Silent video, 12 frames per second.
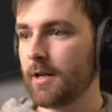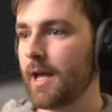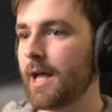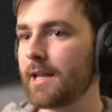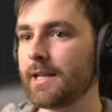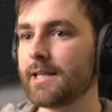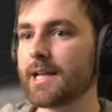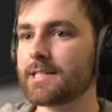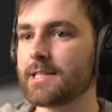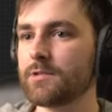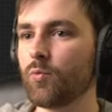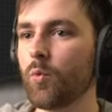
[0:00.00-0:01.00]
And it has
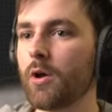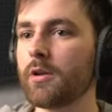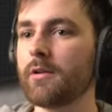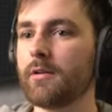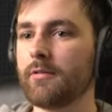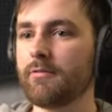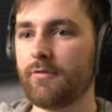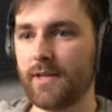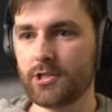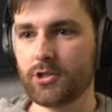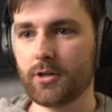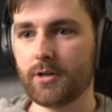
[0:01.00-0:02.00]
this one
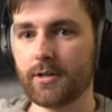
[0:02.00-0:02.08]
feature